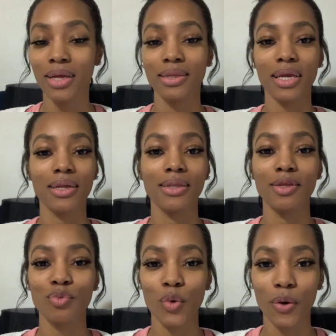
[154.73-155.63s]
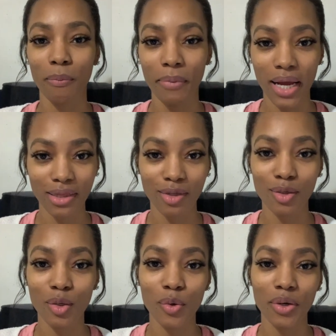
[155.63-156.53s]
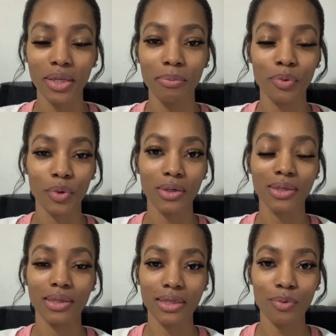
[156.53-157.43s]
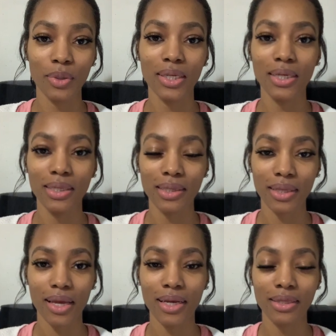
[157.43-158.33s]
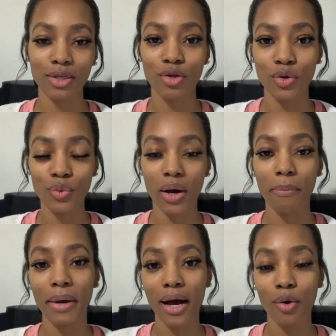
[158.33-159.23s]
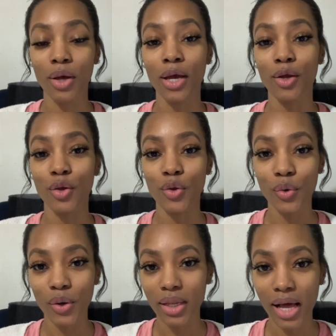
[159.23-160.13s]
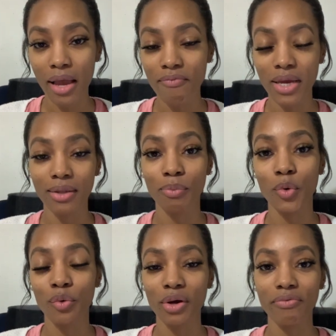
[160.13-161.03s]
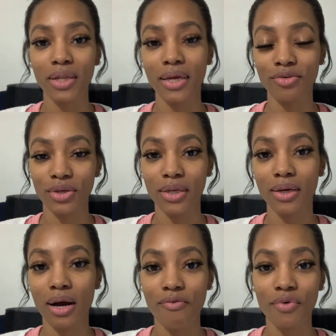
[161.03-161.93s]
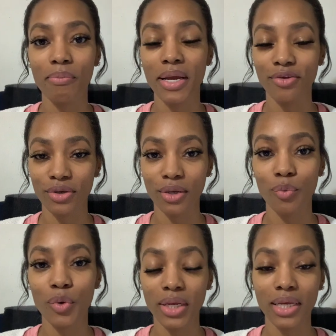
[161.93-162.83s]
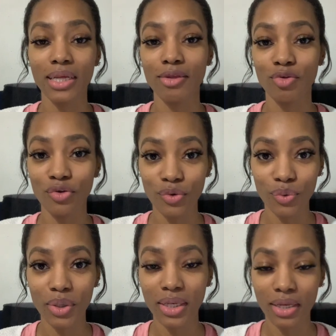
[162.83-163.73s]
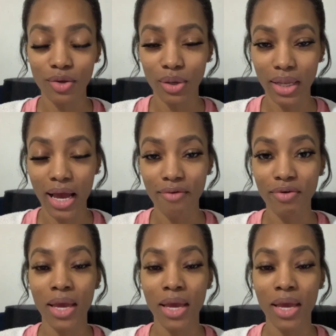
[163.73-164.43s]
Take this word back to the Lord in prayer to see what He's saying to you about your life and more revelation and confirmation of what He's doing in your life.